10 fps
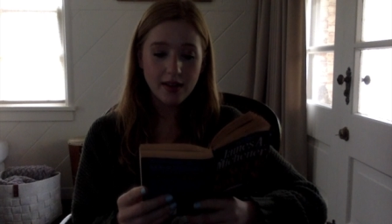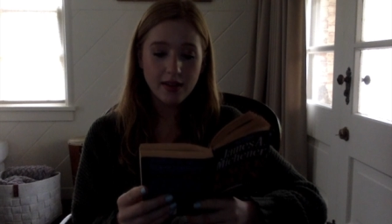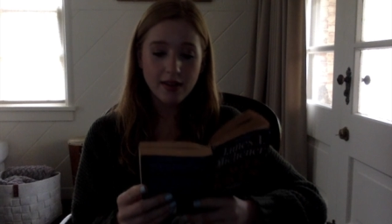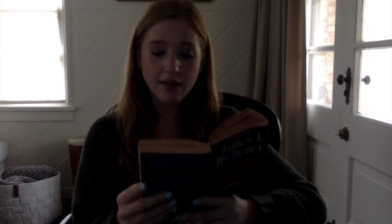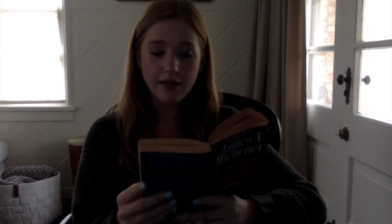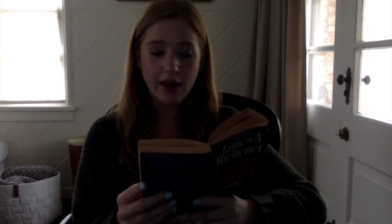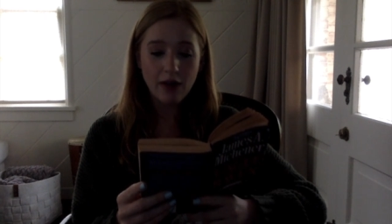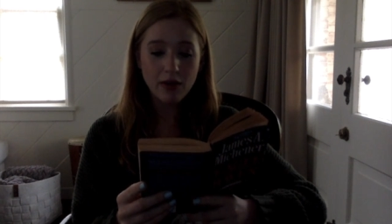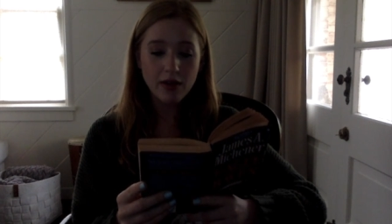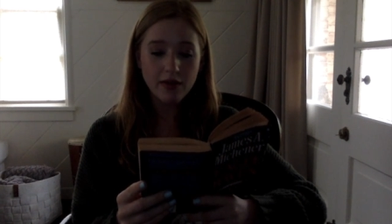this
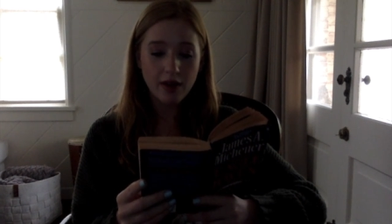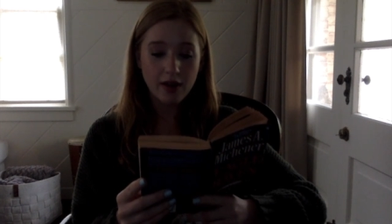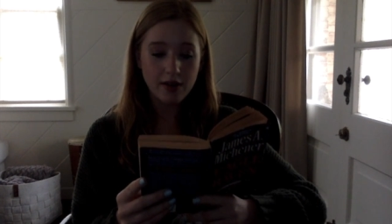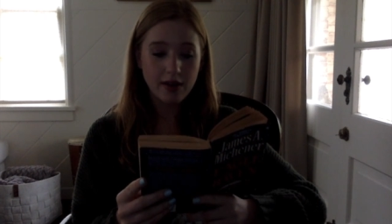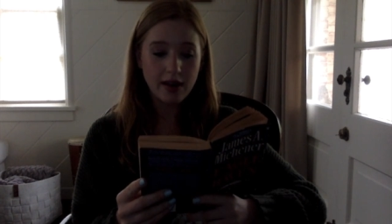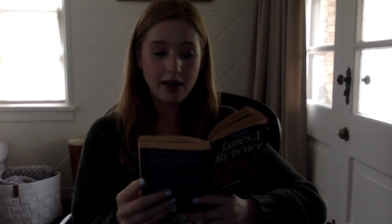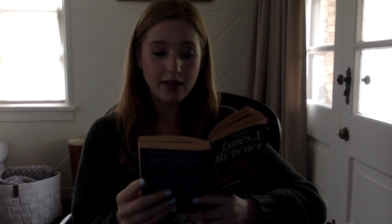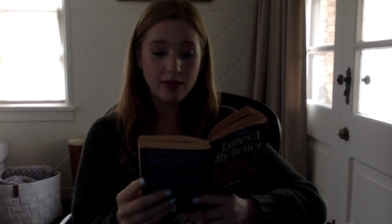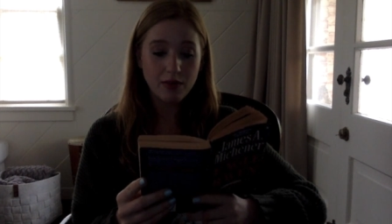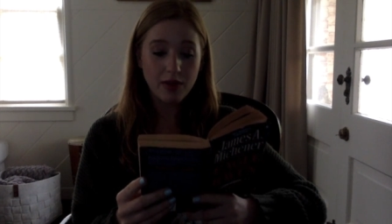avowal of honor, and
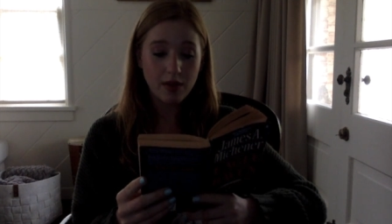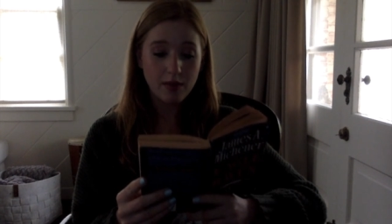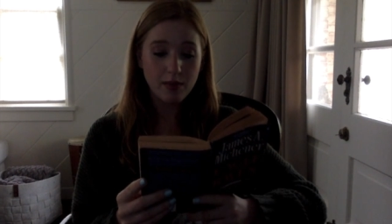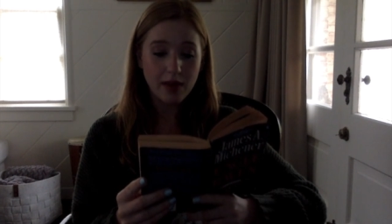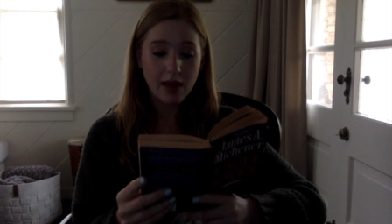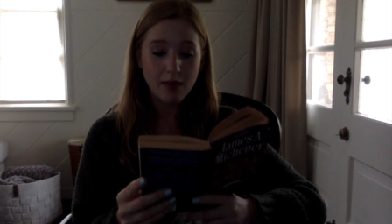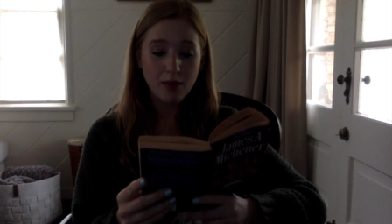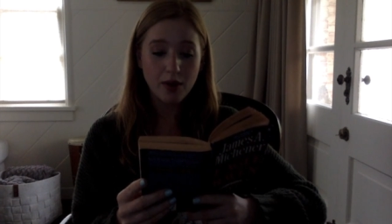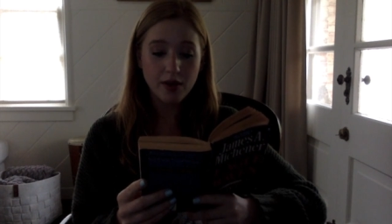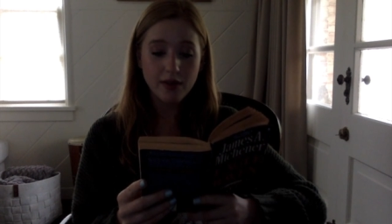its rhythm became
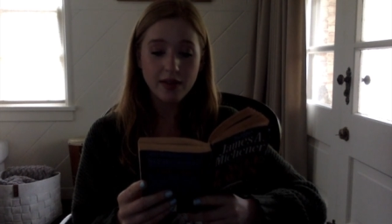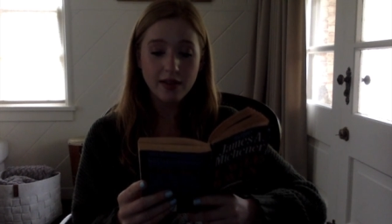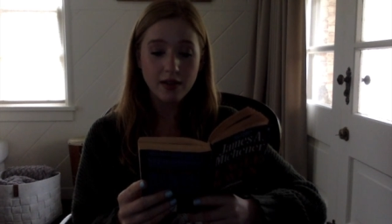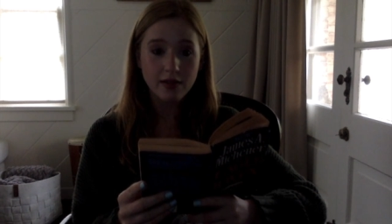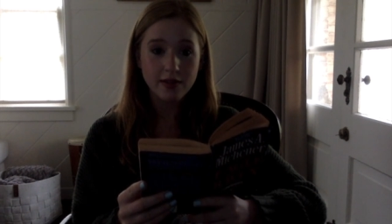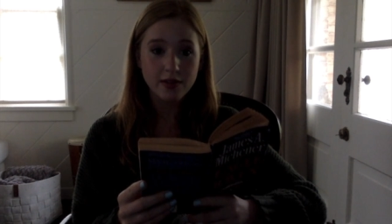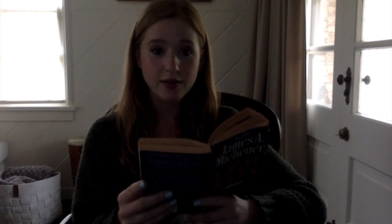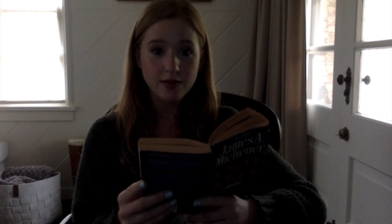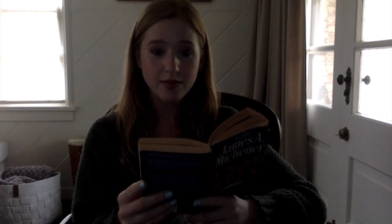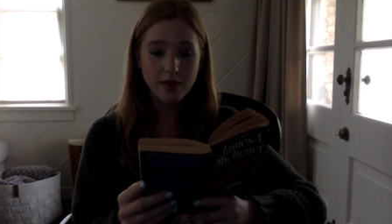part of his arsenal.